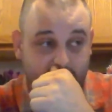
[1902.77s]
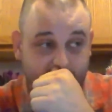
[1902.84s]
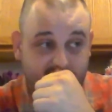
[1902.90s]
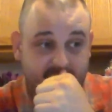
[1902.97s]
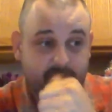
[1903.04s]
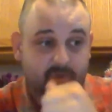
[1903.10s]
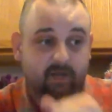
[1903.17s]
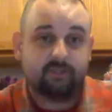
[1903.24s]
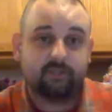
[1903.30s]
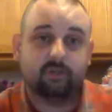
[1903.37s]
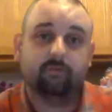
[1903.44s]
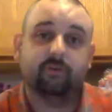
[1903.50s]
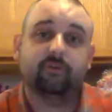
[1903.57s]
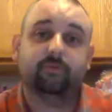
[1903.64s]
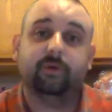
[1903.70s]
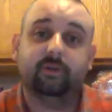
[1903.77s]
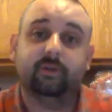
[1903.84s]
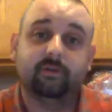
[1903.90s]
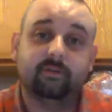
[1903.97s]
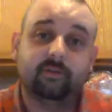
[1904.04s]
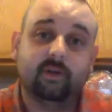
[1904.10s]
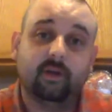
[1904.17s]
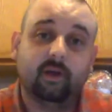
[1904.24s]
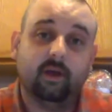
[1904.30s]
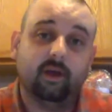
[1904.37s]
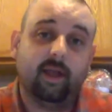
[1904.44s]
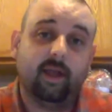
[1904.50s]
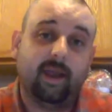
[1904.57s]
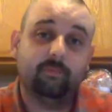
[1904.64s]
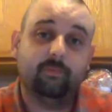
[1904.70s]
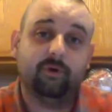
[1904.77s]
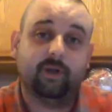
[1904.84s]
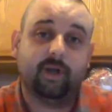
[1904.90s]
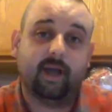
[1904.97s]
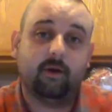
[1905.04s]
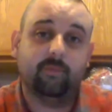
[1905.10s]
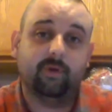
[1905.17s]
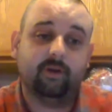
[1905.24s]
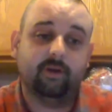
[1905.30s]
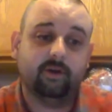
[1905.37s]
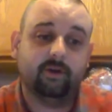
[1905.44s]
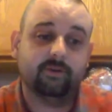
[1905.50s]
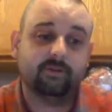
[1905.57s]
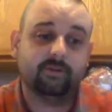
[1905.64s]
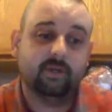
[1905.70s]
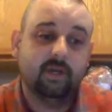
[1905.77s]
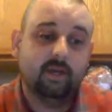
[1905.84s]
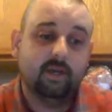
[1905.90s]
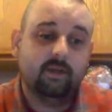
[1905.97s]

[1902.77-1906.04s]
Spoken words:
I'll get my serviceman's handbook out, because